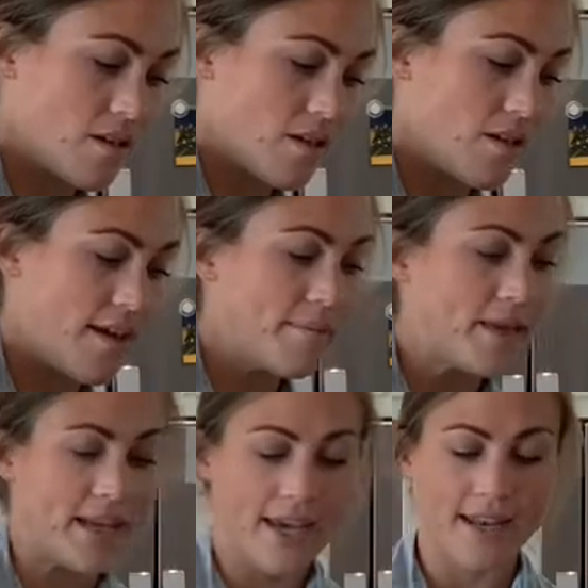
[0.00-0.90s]
Now I'm
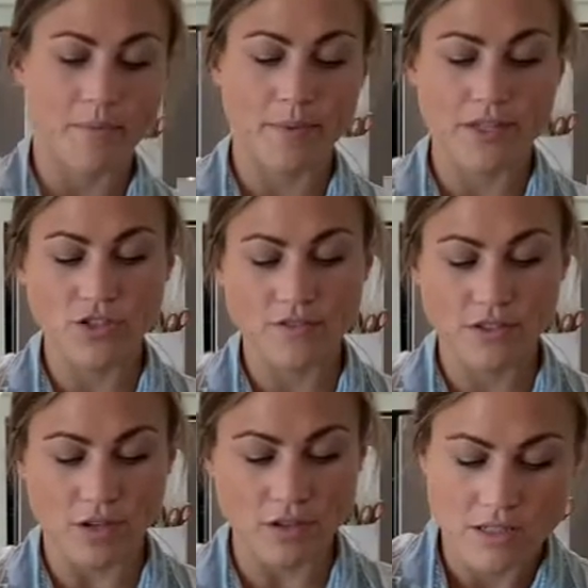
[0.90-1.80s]
gonna add a pinch of
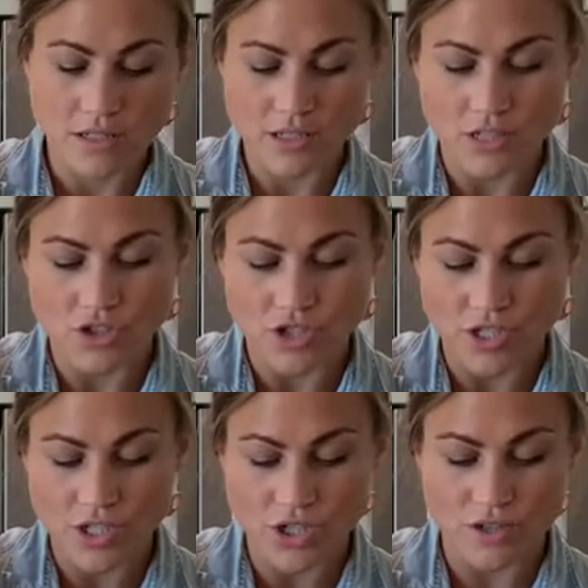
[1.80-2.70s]
salt and
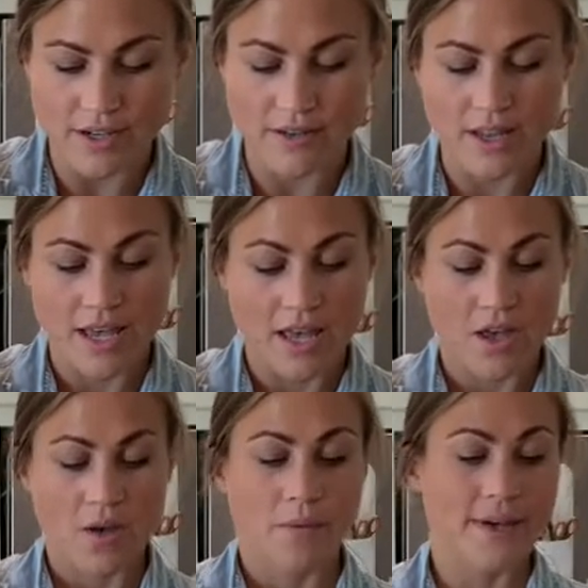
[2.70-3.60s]
just stir it.
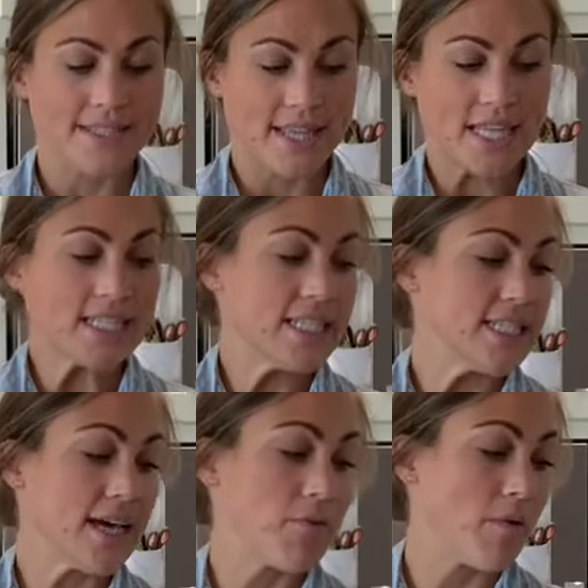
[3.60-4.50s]
We can set that to the
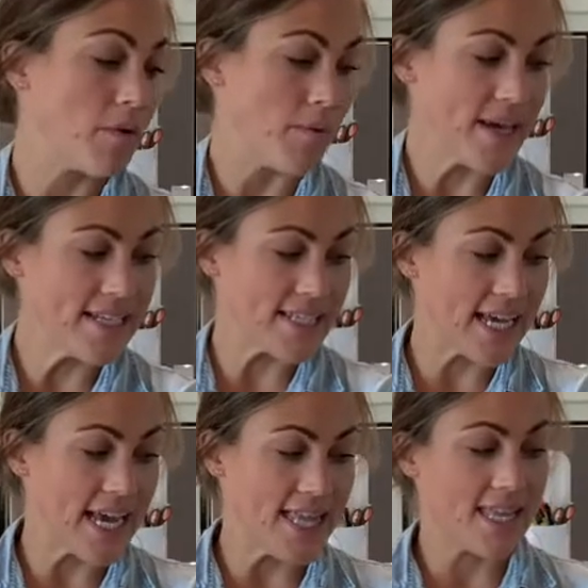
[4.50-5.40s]
side while we wait,
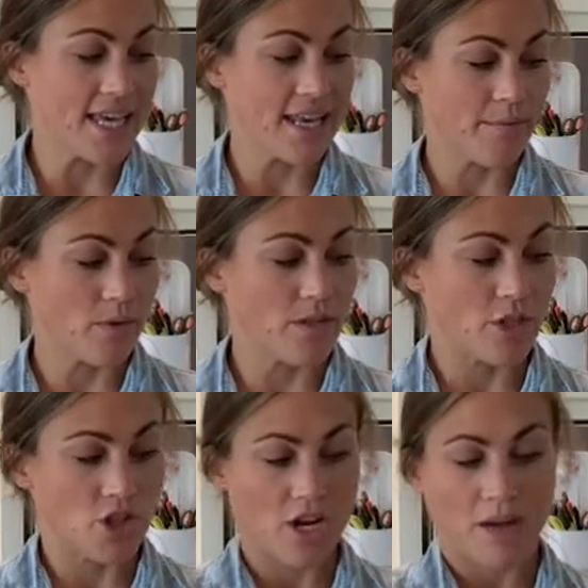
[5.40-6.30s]
and then I'm going to
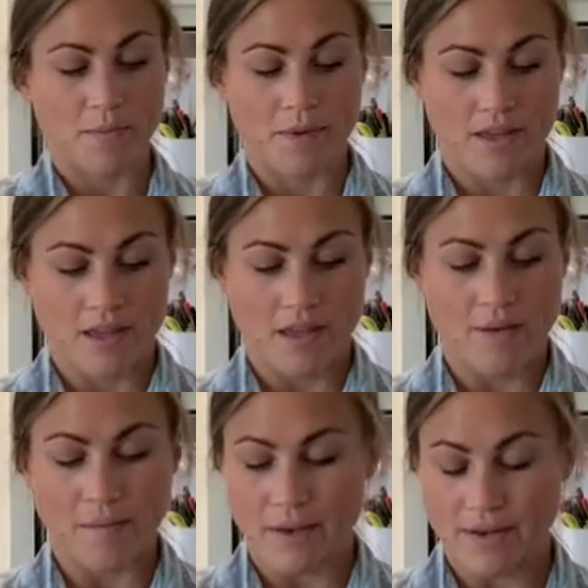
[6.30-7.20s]
chop
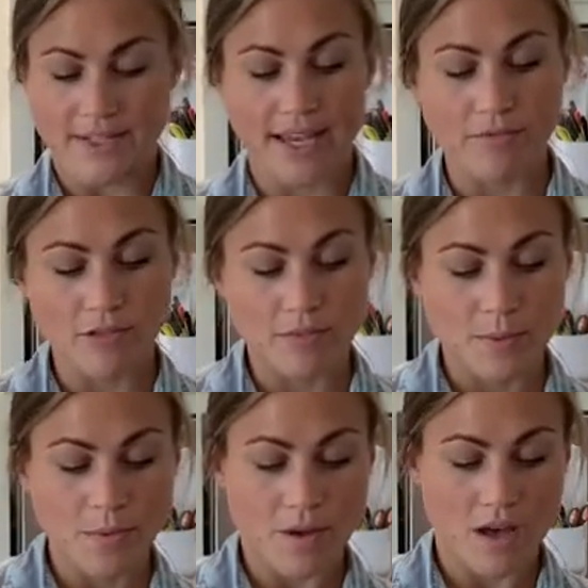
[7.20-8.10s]
about a
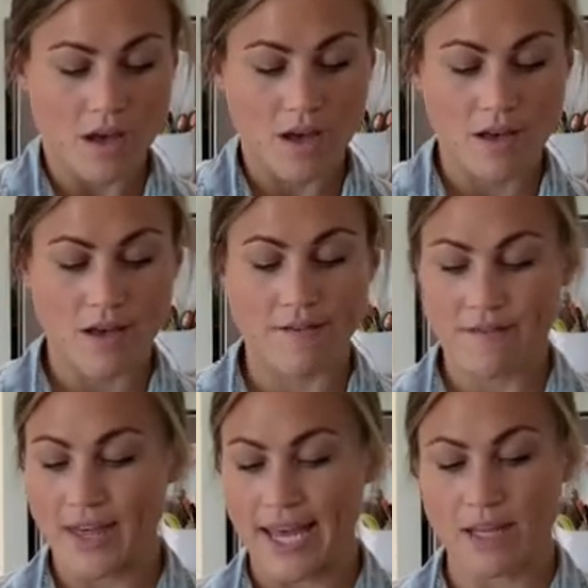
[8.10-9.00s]
tablespoon of
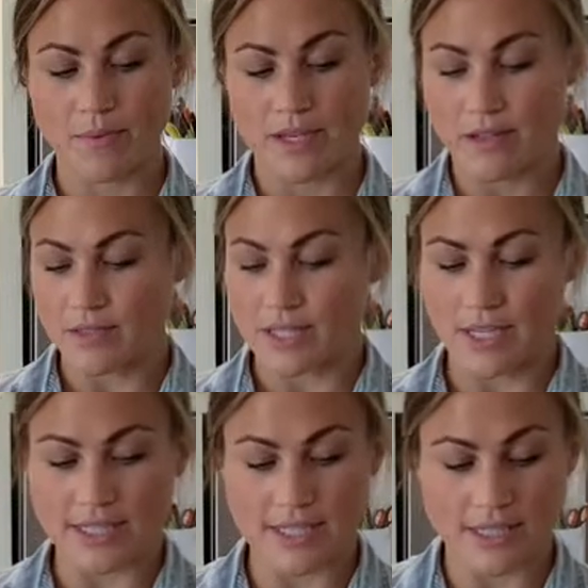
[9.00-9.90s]
jalapeno
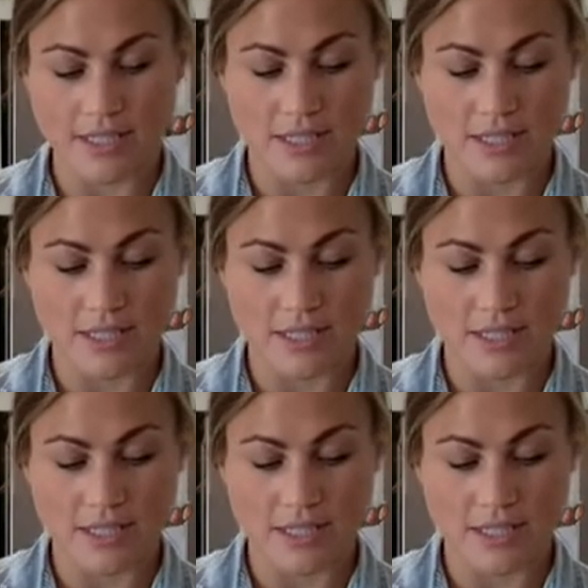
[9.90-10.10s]
slices.